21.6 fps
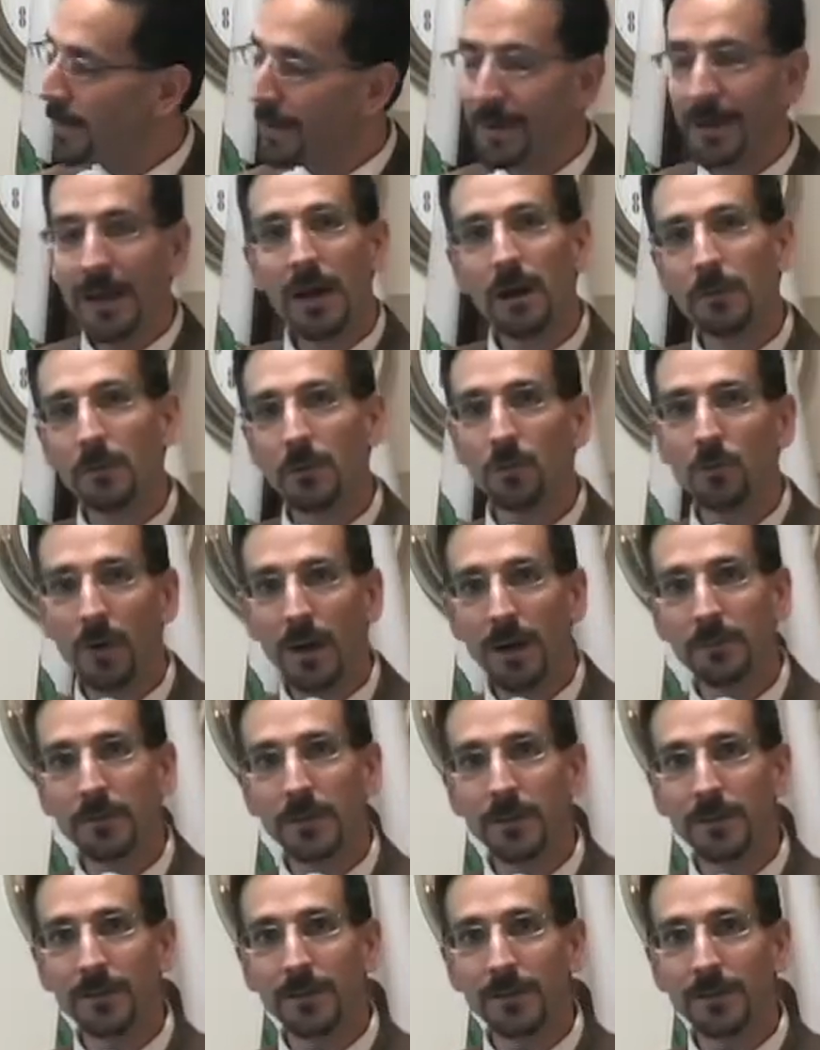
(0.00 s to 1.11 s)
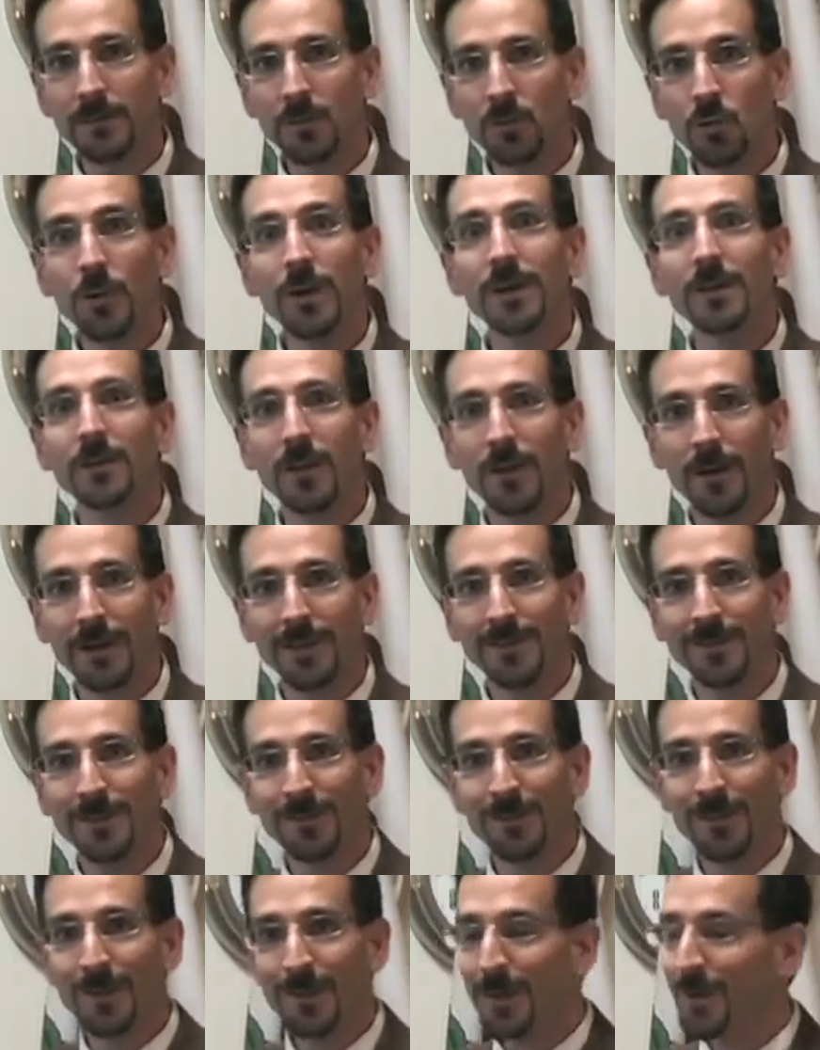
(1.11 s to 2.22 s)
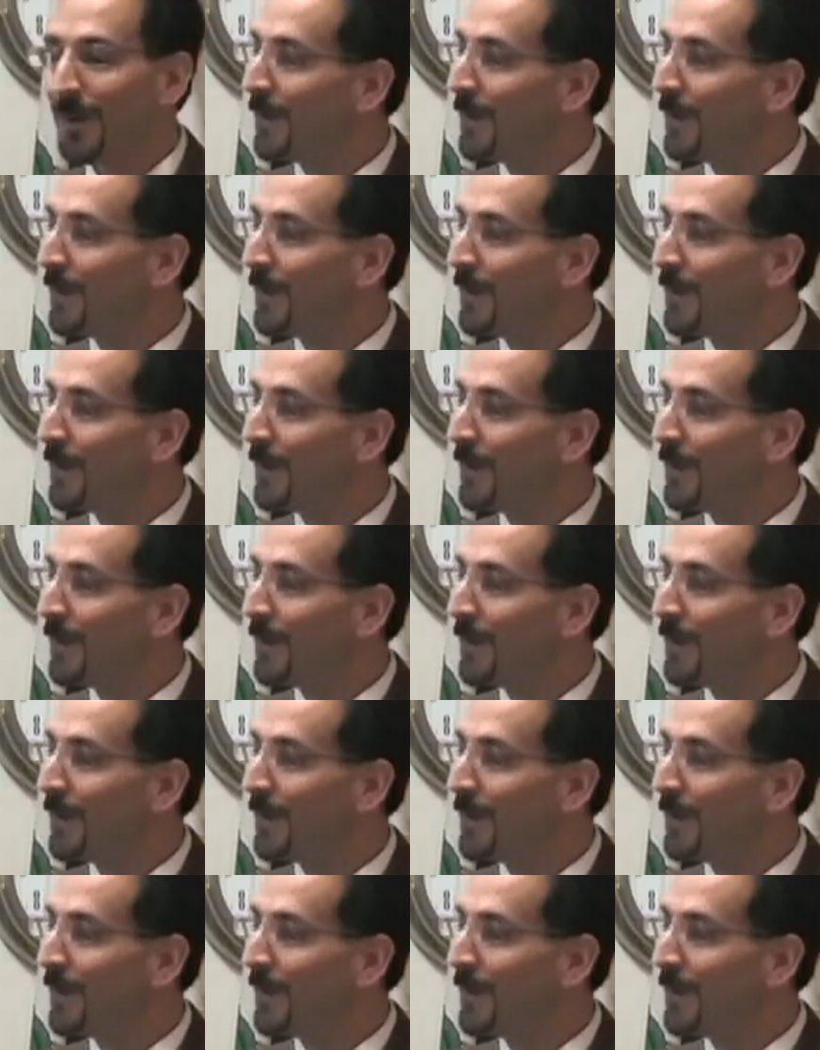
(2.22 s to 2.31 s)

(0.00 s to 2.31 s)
and how they're driving the trend lines and,